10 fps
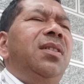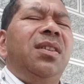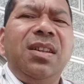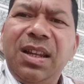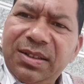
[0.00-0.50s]

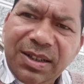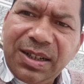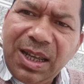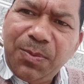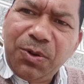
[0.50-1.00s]
Electric
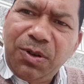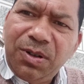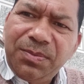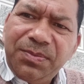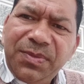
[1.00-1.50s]
dipole.
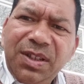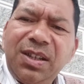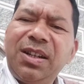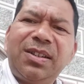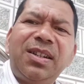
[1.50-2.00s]

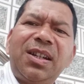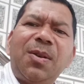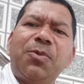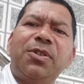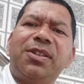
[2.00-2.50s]
Electric
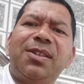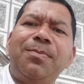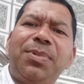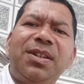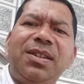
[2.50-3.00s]
dipole
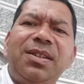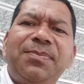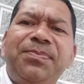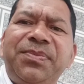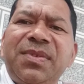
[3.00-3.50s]
simply
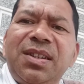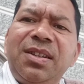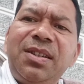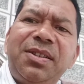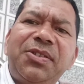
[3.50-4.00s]

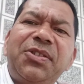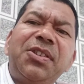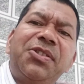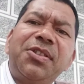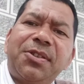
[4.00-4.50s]
it is a
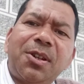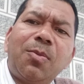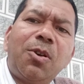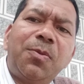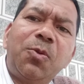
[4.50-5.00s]
system
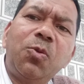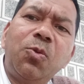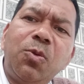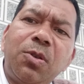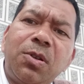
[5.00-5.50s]
of
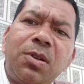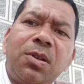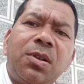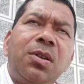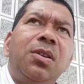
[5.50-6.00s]
two
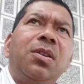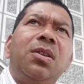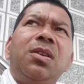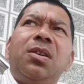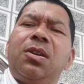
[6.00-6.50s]

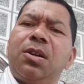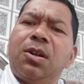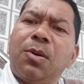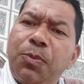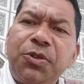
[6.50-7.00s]

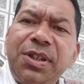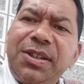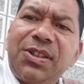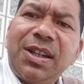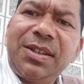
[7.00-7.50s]
opposite
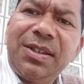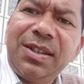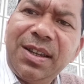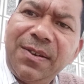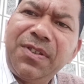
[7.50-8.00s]
charges
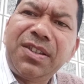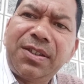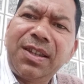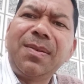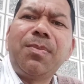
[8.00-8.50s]
having
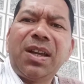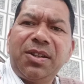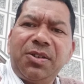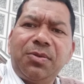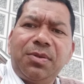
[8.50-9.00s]
same
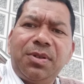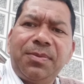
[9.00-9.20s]
magnitude,